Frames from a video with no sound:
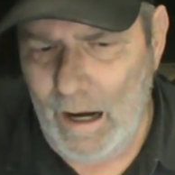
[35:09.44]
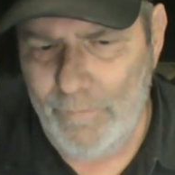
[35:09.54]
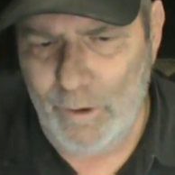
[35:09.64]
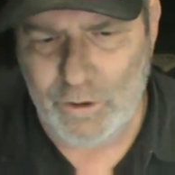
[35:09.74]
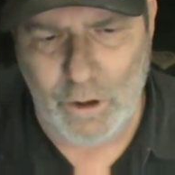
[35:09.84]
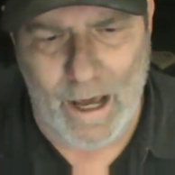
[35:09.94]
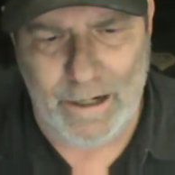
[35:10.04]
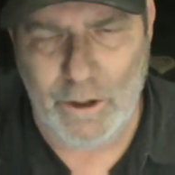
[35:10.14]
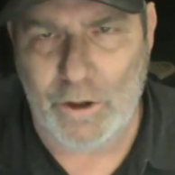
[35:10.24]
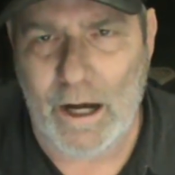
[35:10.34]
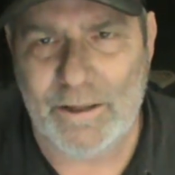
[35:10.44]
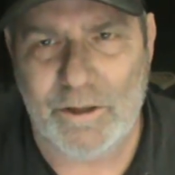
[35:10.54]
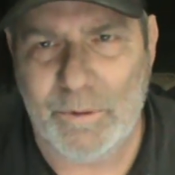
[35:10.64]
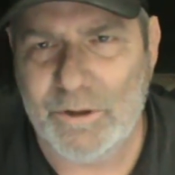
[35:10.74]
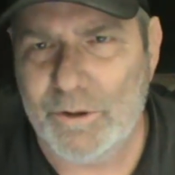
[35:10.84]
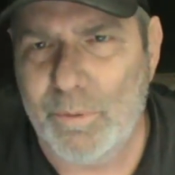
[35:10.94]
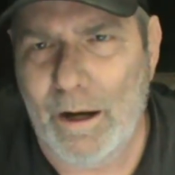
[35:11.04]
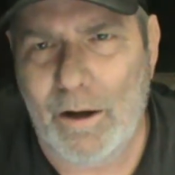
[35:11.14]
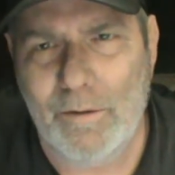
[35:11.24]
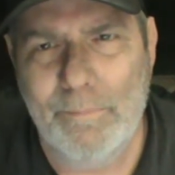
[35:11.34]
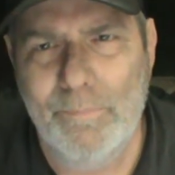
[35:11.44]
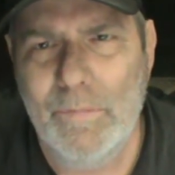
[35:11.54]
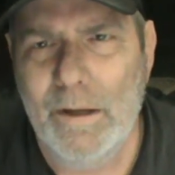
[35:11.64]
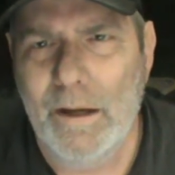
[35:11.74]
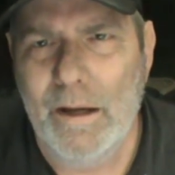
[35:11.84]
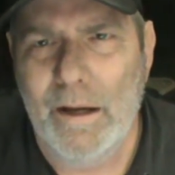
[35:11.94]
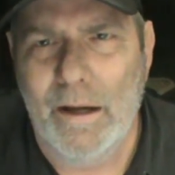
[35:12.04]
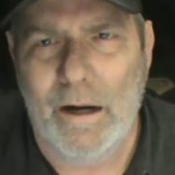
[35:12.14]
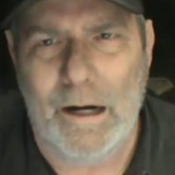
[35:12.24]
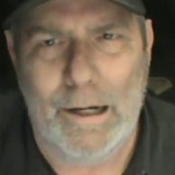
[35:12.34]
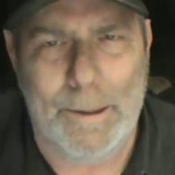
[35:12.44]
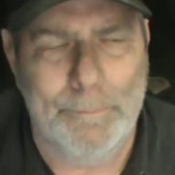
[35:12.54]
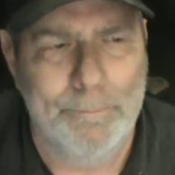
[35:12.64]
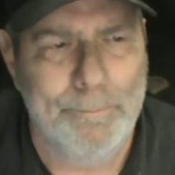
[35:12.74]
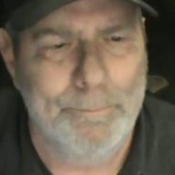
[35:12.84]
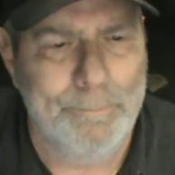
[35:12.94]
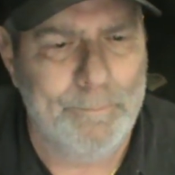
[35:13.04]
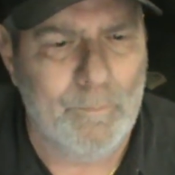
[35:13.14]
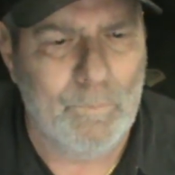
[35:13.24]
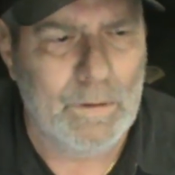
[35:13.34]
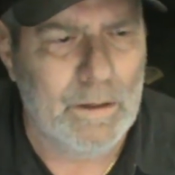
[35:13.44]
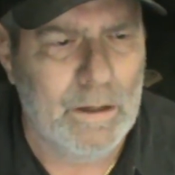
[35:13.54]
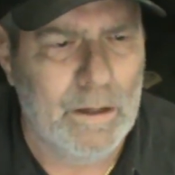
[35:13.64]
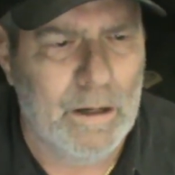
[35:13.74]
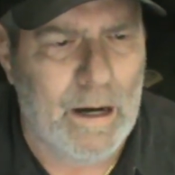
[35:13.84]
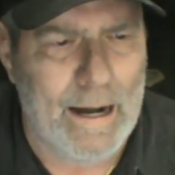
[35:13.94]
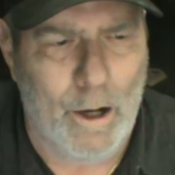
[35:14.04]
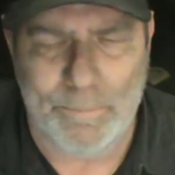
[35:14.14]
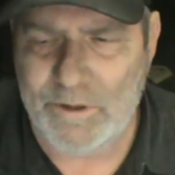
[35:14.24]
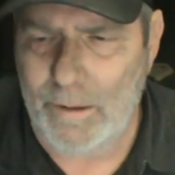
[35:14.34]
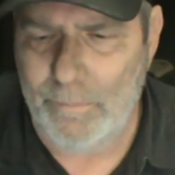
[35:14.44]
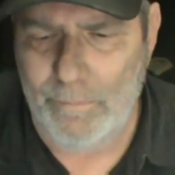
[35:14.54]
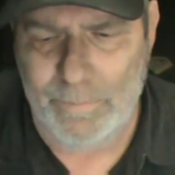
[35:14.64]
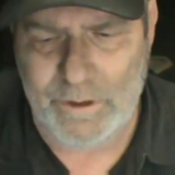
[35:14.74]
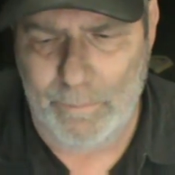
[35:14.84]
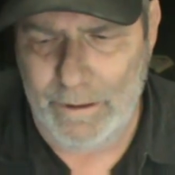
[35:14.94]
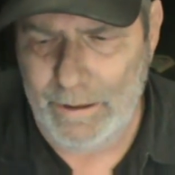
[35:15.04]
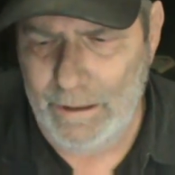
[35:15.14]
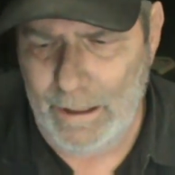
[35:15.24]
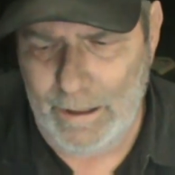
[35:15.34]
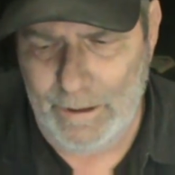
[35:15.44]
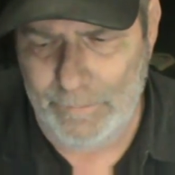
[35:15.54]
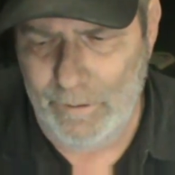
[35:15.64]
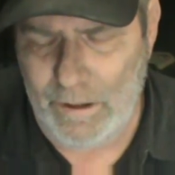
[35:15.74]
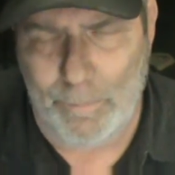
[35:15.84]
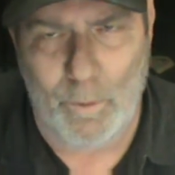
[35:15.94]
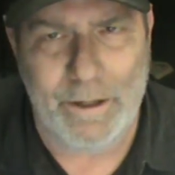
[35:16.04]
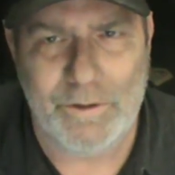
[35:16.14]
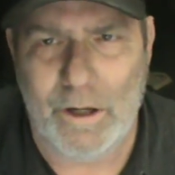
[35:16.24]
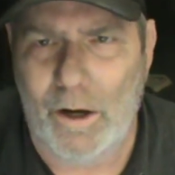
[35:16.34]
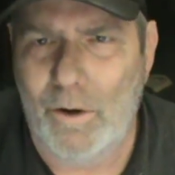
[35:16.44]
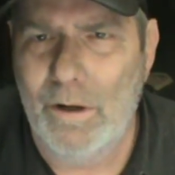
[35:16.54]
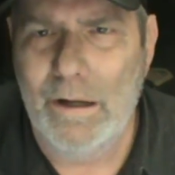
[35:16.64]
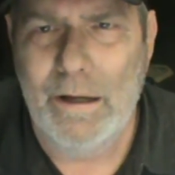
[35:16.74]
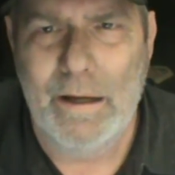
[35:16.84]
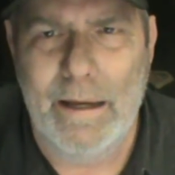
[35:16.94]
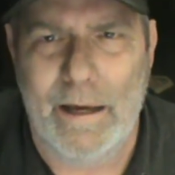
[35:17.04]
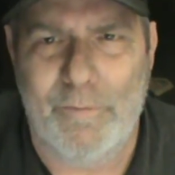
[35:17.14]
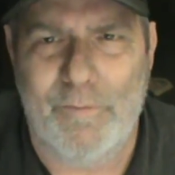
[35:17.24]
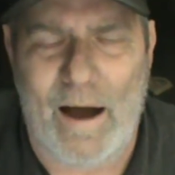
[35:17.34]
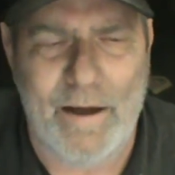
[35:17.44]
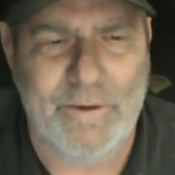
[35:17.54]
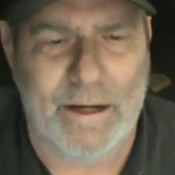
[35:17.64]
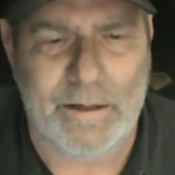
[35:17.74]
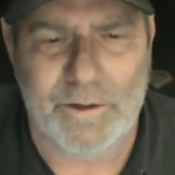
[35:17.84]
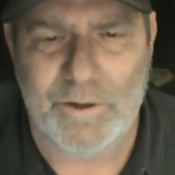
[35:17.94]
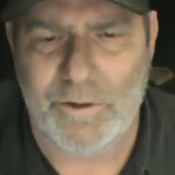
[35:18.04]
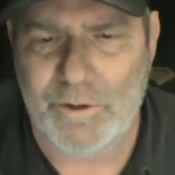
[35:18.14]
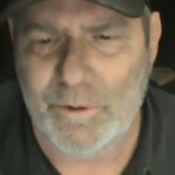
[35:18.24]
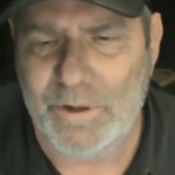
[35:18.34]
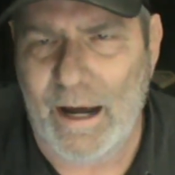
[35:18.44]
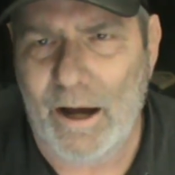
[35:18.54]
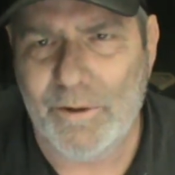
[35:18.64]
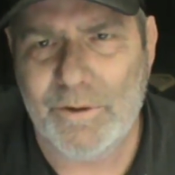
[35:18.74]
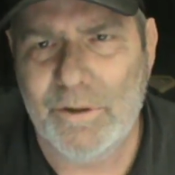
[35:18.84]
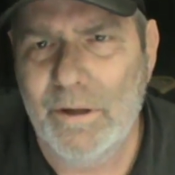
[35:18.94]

there's a lot of good customers as well. I helped somebody a couple weeks ago. He had 5 technicians to his house,